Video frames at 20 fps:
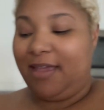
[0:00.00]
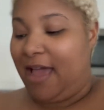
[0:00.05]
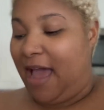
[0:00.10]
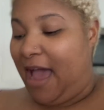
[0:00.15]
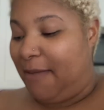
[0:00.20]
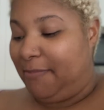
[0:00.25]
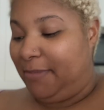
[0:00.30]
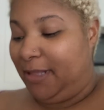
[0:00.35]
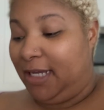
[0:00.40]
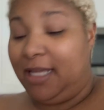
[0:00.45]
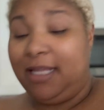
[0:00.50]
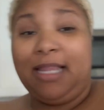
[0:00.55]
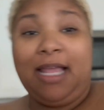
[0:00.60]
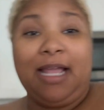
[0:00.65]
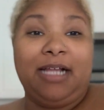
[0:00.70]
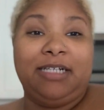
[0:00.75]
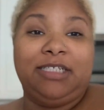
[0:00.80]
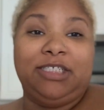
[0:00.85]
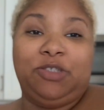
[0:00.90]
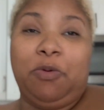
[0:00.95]
I'm looking like
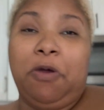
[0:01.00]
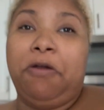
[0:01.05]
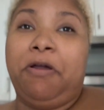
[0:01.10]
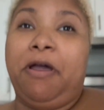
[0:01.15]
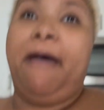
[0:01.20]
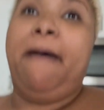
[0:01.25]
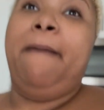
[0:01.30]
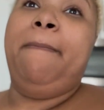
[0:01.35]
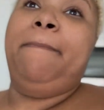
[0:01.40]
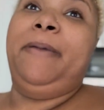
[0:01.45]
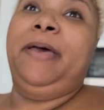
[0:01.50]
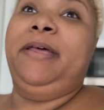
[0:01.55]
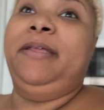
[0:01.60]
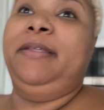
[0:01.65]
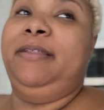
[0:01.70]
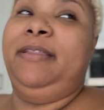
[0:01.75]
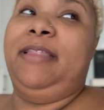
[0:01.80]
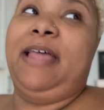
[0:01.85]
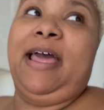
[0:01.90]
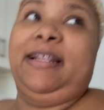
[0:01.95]
I just woke up,
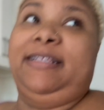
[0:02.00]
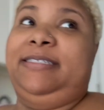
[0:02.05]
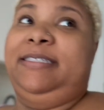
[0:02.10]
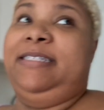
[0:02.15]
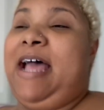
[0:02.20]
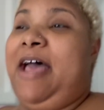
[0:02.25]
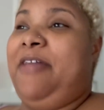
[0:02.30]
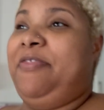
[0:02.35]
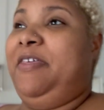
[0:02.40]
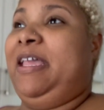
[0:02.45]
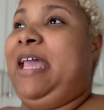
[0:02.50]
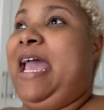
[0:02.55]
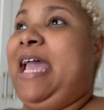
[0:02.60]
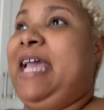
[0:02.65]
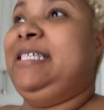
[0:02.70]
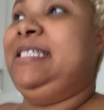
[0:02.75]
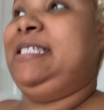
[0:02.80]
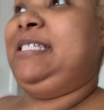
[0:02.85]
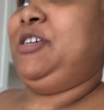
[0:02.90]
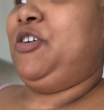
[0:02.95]
but that's not the
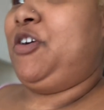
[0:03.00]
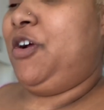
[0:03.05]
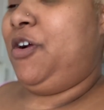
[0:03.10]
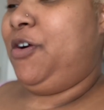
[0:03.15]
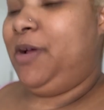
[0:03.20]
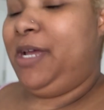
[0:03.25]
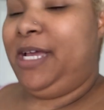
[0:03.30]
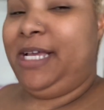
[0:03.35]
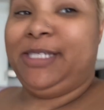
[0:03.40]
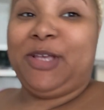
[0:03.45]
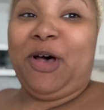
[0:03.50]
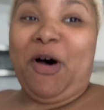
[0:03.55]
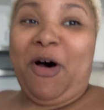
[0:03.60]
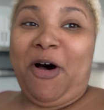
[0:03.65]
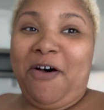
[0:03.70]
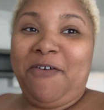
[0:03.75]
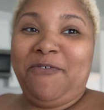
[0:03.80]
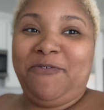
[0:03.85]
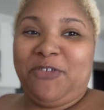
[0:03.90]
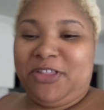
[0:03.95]
case. Your girl is
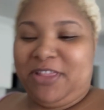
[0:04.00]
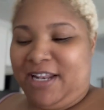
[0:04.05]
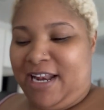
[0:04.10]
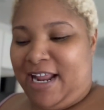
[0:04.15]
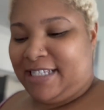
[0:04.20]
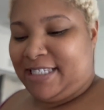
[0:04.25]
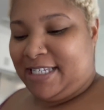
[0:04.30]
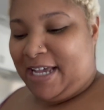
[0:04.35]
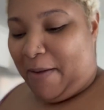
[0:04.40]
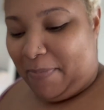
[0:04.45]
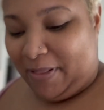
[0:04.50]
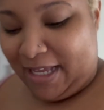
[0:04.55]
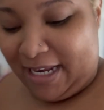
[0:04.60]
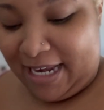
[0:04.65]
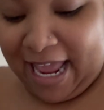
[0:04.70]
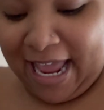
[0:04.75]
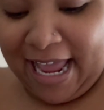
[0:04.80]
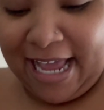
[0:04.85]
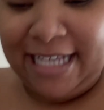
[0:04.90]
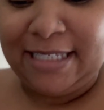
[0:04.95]
off for the next couple of
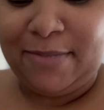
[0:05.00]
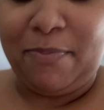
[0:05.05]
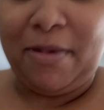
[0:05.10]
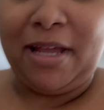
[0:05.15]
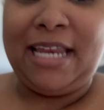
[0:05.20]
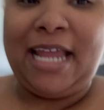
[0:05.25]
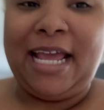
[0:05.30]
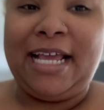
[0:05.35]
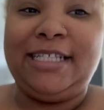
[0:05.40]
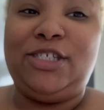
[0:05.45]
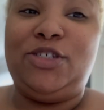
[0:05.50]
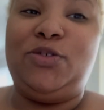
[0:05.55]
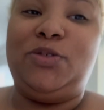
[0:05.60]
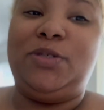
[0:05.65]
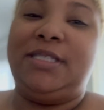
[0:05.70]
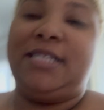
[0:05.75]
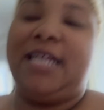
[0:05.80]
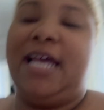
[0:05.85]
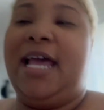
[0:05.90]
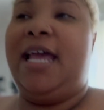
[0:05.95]
days,
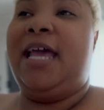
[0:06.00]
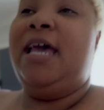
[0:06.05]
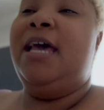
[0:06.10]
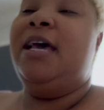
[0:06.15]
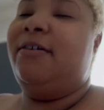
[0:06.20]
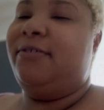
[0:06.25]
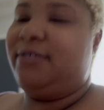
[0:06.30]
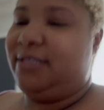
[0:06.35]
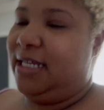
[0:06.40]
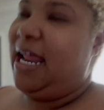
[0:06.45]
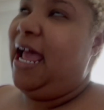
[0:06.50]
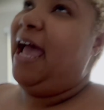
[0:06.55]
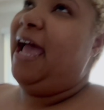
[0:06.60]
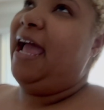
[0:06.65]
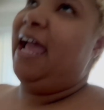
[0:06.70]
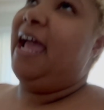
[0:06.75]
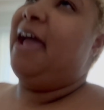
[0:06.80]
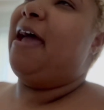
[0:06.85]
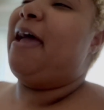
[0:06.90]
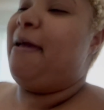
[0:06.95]

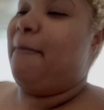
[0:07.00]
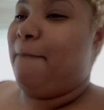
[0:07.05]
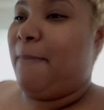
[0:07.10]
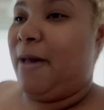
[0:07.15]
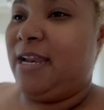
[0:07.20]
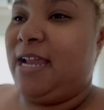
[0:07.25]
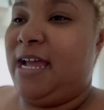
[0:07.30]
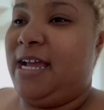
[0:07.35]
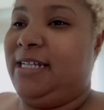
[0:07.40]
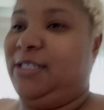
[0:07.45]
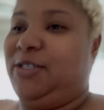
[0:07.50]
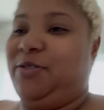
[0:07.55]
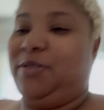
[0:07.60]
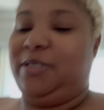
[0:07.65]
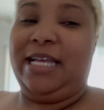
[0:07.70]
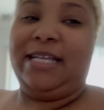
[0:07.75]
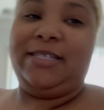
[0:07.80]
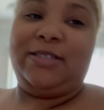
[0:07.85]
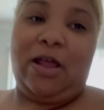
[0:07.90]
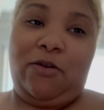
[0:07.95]
today and Monday and
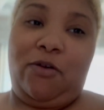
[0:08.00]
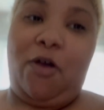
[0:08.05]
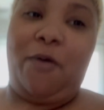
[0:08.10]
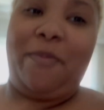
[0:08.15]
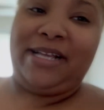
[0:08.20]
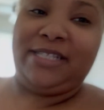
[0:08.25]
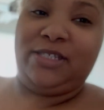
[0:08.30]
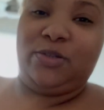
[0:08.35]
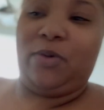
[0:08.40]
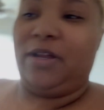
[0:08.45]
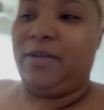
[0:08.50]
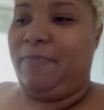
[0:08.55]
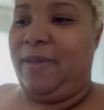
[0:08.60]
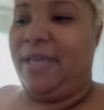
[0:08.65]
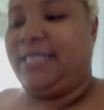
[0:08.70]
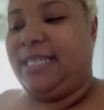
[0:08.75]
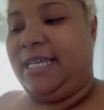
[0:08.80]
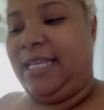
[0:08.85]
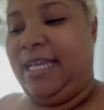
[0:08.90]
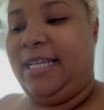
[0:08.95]
Tuesday. So I don't go back to work
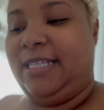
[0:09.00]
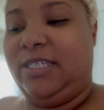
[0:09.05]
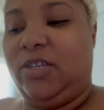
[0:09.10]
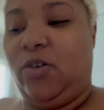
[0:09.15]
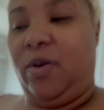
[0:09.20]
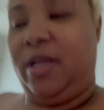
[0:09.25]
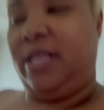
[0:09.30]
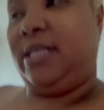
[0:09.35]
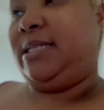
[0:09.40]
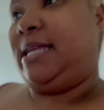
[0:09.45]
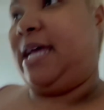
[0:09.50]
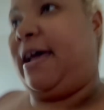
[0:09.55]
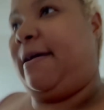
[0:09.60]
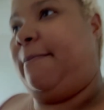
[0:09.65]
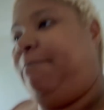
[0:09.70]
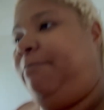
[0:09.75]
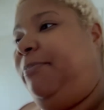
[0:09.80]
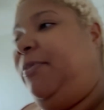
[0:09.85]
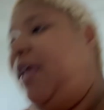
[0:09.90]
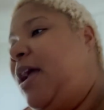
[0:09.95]
basically until
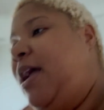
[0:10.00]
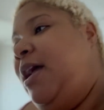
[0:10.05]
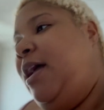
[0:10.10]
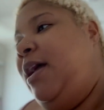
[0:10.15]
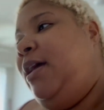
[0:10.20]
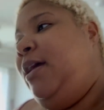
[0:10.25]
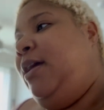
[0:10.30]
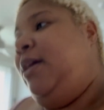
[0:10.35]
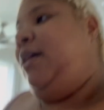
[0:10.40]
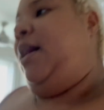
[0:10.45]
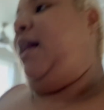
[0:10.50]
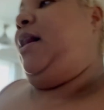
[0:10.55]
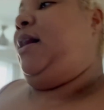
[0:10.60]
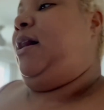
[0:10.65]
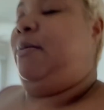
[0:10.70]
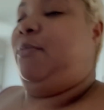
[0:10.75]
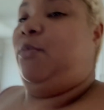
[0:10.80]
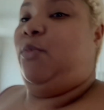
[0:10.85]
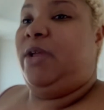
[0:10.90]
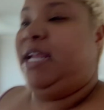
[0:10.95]
Wednesday.
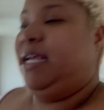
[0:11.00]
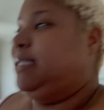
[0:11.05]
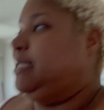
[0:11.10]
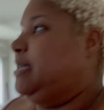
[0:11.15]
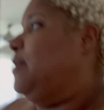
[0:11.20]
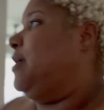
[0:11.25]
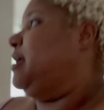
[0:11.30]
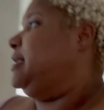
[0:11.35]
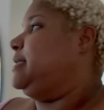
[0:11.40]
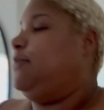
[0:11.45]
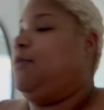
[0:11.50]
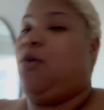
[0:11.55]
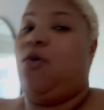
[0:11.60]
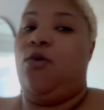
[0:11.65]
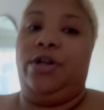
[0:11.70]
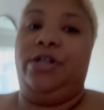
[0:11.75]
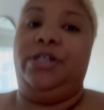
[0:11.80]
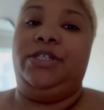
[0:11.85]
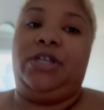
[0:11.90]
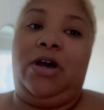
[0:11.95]
We need to go get some
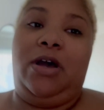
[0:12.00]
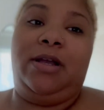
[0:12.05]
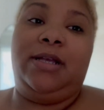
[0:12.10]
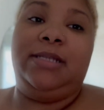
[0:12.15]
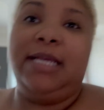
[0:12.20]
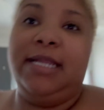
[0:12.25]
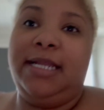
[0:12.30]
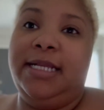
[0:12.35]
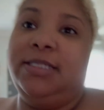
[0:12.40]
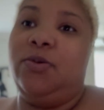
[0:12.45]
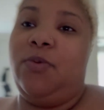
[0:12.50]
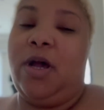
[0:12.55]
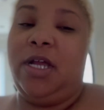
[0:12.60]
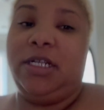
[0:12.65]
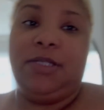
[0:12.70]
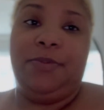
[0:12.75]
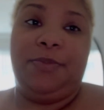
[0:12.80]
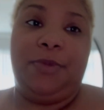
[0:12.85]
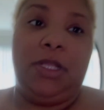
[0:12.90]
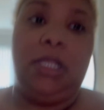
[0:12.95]
quarters, y'all, because I need to wash
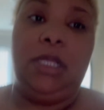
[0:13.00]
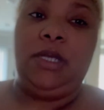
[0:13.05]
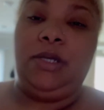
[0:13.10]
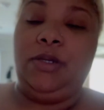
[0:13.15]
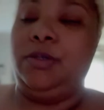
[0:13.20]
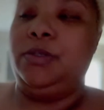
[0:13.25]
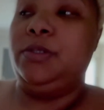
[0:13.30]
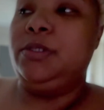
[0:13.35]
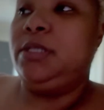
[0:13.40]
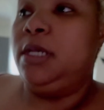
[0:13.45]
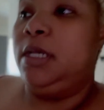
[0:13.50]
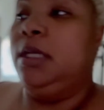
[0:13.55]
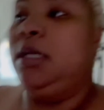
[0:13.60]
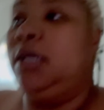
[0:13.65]
some clothes.